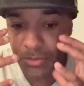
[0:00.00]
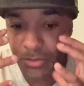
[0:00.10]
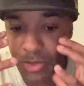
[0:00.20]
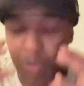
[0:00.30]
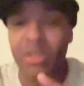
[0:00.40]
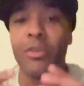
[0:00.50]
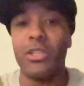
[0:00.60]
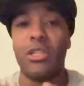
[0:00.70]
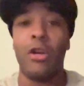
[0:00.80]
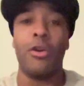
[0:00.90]
much of a
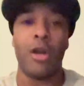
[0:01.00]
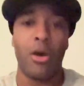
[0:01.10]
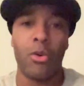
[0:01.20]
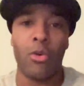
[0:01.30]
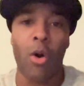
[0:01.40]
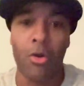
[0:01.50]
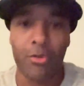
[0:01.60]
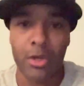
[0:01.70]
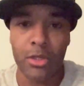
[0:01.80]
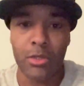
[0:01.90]
juggernaut on
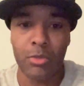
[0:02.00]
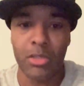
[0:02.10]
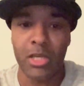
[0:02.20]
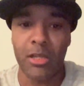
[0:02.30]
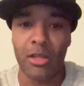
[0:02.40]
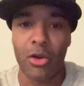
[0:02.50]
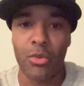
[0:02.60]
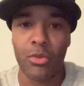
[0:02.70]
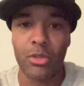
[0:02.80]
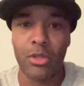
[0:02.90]
offense with Jalen
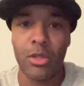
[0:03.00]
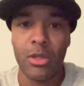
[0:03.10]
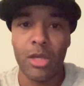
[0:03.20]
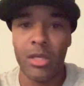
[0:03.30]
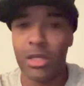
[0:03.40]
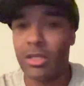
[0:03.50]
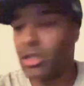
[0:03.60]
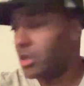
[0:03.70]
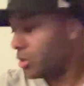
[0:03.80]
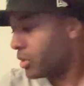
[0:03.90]
Hurts and the things he
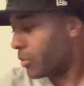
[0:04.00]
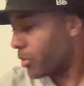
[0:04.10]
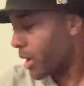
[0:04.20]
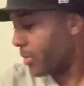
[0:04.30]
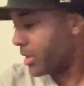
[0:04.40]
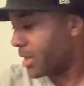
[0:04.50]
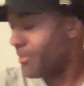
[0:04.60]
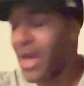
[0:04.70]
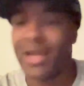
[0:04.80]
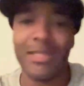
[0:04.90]
can do that we were able to get
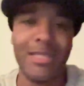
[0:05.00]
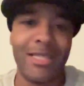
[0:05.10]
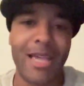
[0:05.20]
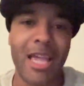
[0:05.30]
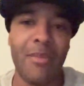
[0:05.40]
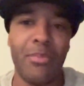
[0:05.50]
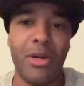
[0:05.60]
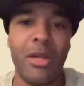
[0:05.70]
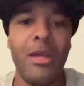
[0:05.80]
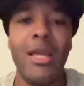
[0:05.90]
back into the game,
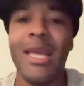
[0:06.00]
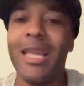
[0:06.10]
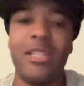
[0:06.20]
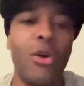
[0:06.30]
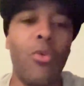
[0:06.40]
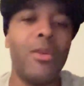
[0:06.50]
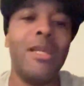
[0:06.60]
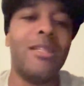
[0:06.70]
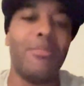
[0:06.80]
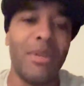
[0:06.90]
but it don't
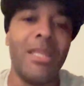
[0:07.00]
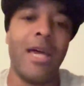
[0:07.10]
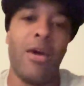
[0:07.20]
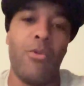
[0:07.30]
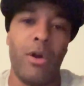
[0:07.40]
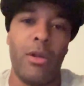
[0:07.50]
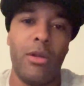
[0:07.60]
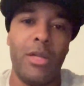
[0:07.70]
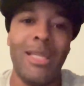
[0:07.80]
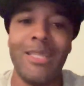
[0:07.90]
need to be that way.
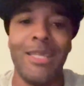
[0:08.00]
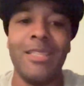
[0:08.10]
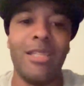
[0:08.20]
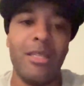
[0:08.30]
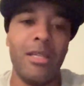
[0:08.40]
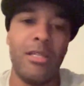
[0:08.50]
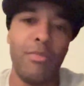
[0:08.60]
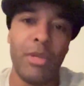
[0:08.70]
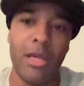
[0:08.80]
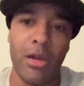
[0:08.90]
It doesn't need to
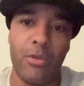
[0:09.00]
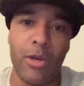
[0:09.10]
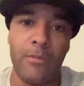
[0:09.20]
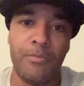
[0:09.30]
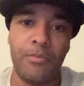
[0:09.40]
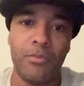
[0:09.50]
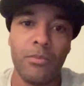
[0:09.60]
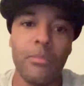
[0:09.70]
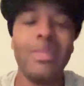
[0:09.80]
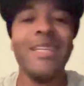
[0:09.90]
be that way.
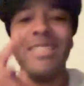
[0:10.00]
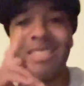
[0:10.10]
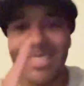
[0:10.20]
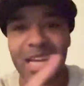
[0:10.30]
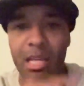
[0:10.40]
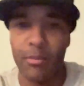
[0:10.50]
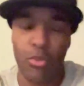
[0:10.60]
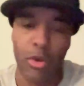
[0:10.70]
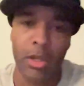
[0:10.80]
Second point.